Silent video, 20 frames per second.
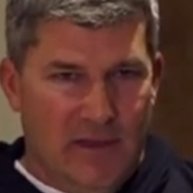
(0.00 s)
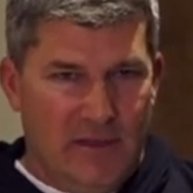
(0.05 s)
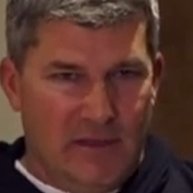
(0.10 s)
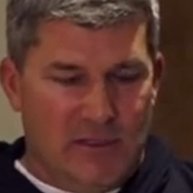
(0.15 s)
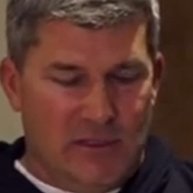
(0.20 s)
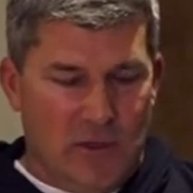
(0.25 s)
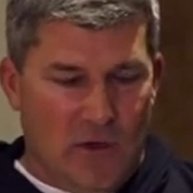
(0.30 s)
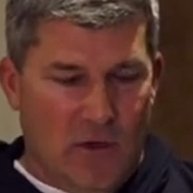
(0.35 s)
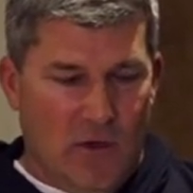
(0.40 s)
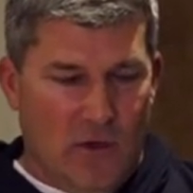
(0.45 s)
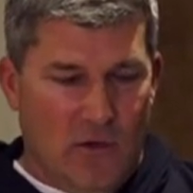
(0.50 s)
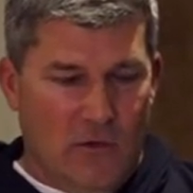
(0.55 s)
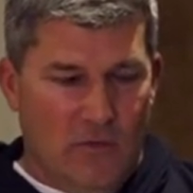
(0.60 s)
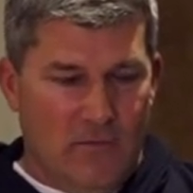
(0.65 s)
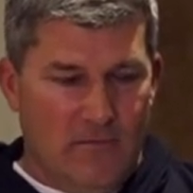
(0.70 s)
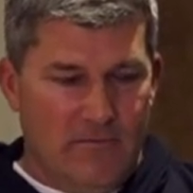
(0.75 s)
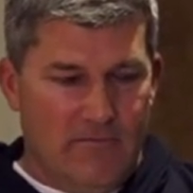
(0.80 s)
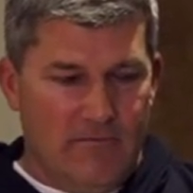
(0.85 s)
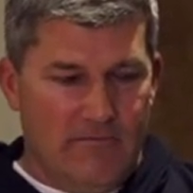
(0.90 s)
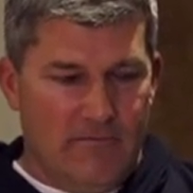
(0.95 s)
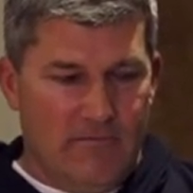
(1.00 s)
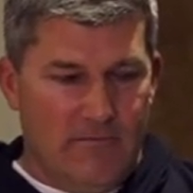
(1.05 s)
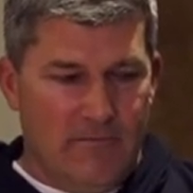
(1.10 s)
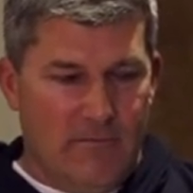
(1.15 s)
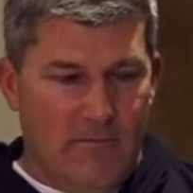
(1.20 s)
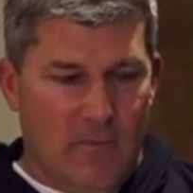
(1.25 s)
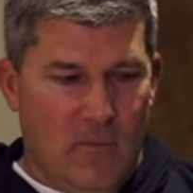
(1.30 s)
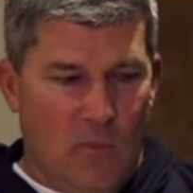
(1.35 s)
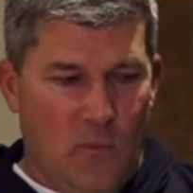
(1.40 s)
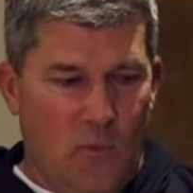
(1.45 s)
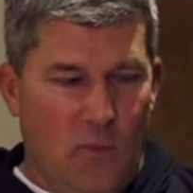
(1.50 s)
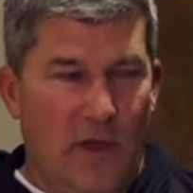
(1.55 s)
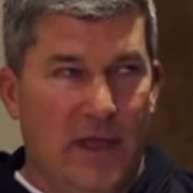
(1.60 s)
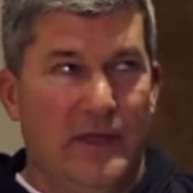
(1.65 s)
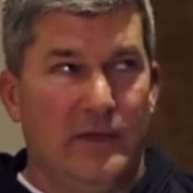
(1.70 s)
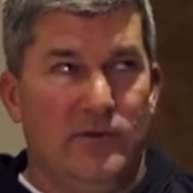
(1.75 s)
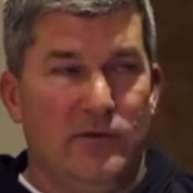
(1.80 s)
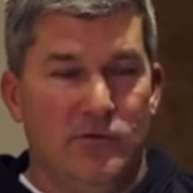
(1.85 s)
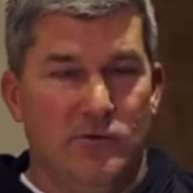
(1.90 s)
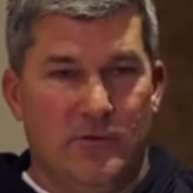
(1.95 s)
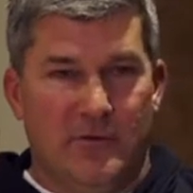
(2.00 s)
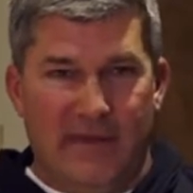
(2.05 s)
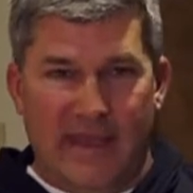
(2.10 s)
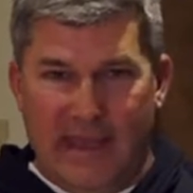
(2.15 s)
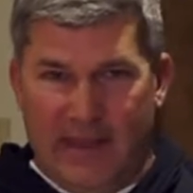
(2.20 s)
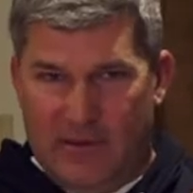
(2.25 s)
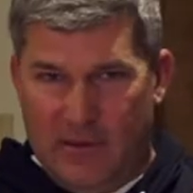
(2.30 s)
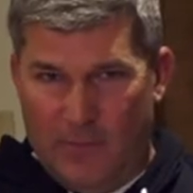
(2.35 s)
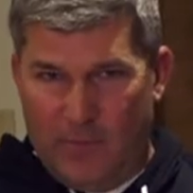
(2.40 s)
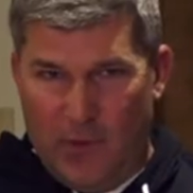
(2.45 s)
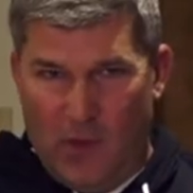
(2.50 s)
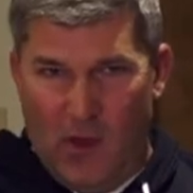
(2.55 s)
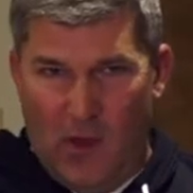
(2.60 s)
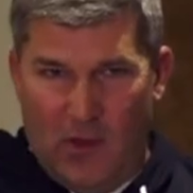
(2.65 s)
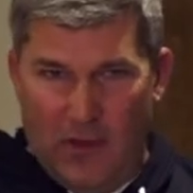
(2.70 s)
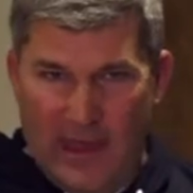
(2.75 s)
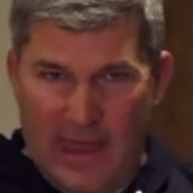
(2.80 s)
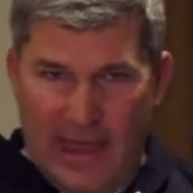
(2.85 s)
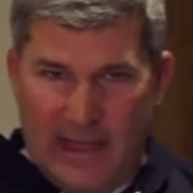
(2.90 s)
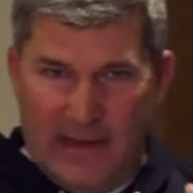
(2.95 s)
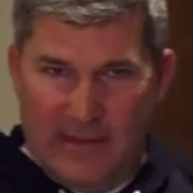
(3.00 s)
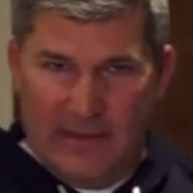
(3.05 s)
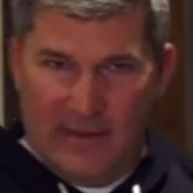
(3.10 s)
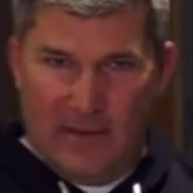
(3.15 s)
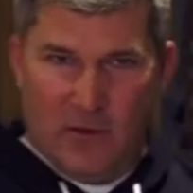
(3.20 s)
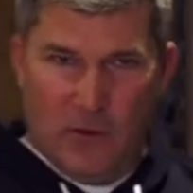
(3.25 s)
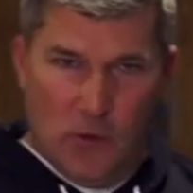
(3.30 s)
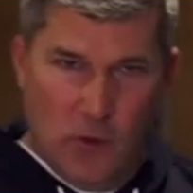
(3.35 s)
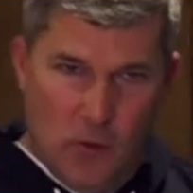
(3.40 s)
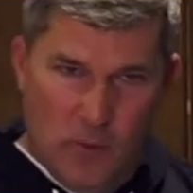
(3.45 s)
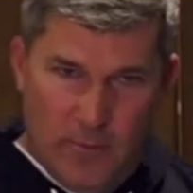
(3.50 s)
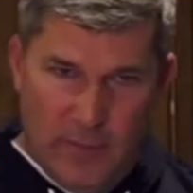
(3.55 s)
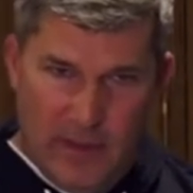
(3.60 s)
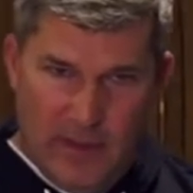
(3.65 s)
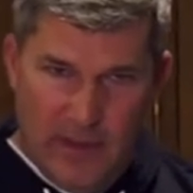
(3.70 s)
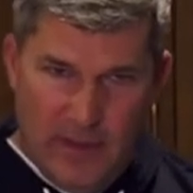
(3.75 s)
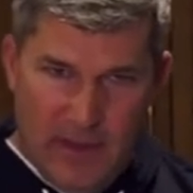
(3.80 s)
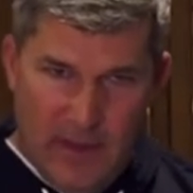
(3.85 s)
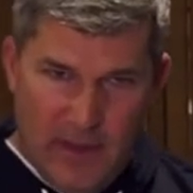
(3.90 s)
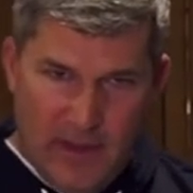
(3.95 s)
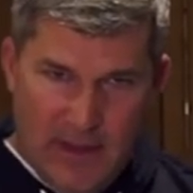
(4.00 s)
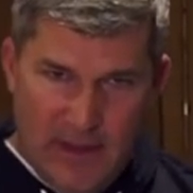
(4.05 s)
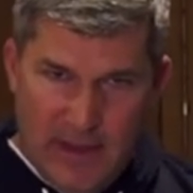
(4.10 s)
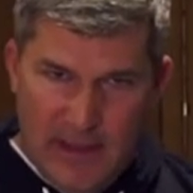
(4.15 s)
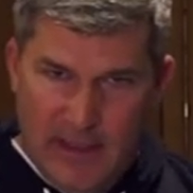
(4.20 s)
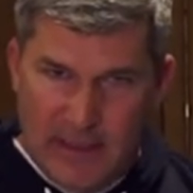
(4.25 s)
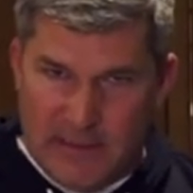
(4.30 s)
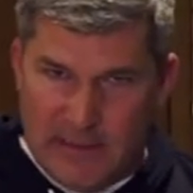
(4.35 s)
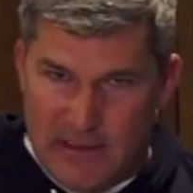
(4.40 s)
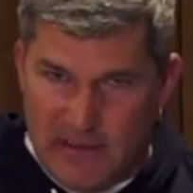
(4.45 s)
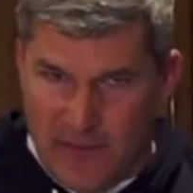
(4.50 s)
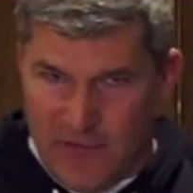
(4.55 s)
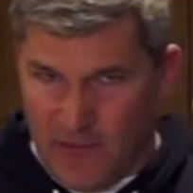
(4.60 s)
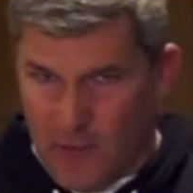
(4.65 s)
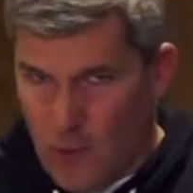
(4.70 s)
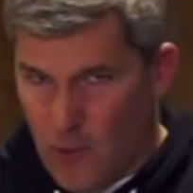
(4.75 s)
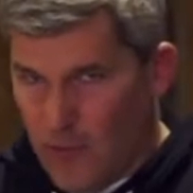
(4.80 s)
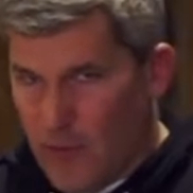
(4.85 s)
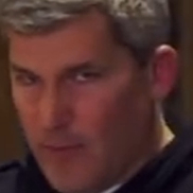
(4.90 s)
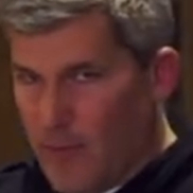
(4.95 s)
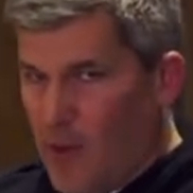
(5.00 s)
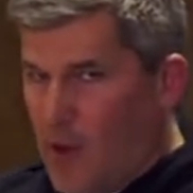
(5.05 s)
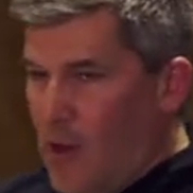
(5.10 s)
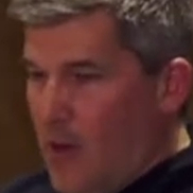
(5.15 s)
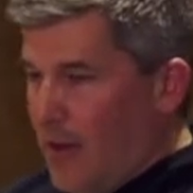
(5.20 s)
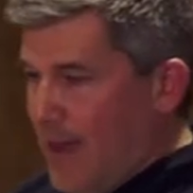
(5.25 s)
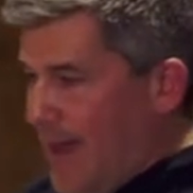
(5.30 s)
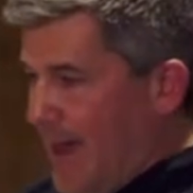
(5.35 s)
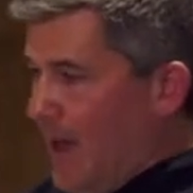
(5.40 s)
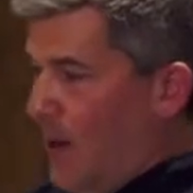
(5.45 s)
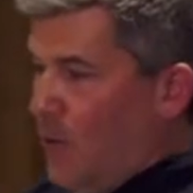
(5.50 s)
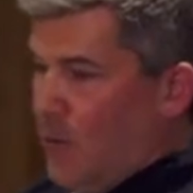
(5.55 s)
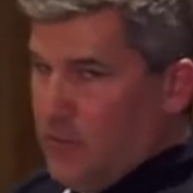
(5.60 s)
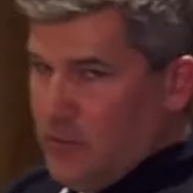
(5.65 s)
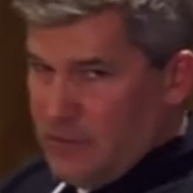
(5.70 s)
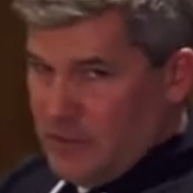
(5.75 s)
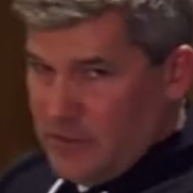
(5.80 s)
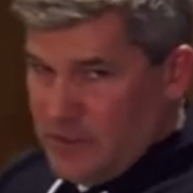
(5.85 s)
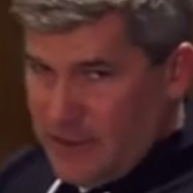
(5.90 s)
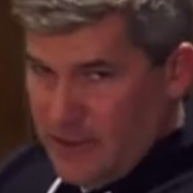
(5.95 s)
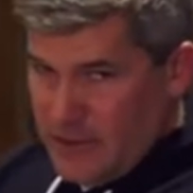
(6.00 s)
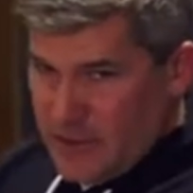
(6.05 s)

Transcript: So when you take the ball out of the hoop, to throw the ball out to